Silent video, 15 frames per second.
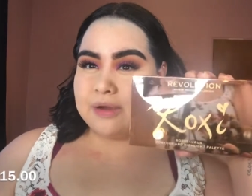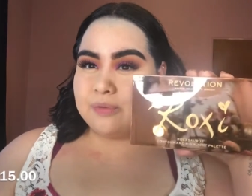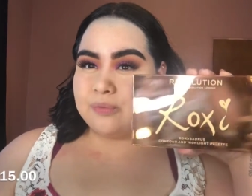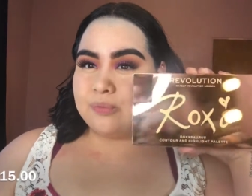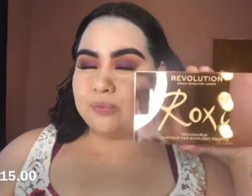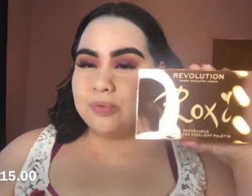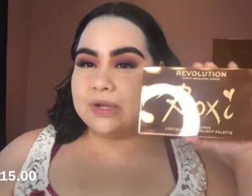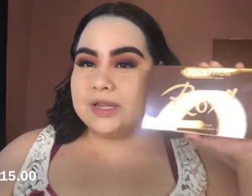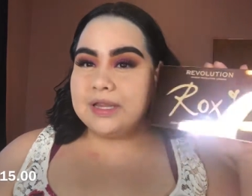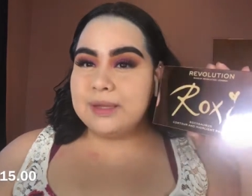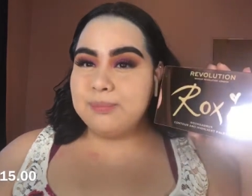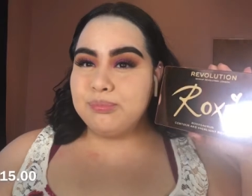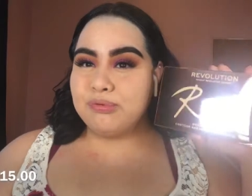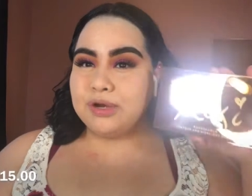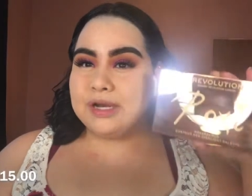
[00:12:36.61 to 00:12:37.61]
Really
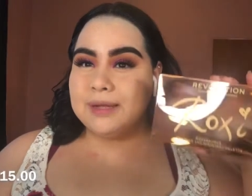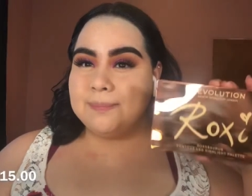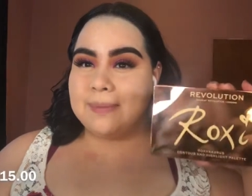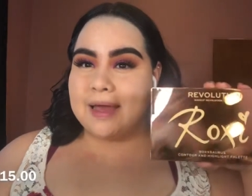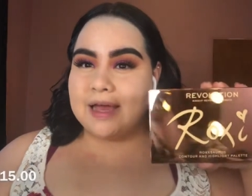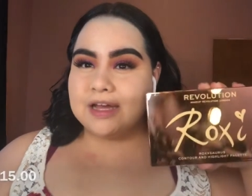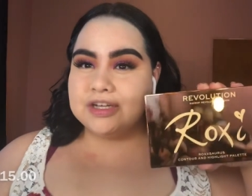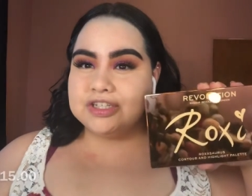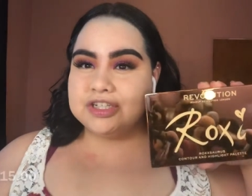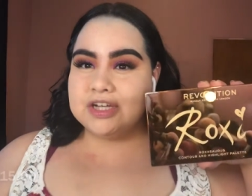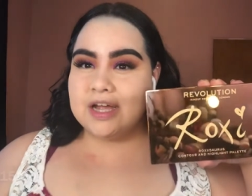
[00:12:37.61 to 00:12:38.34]
pretty packaging.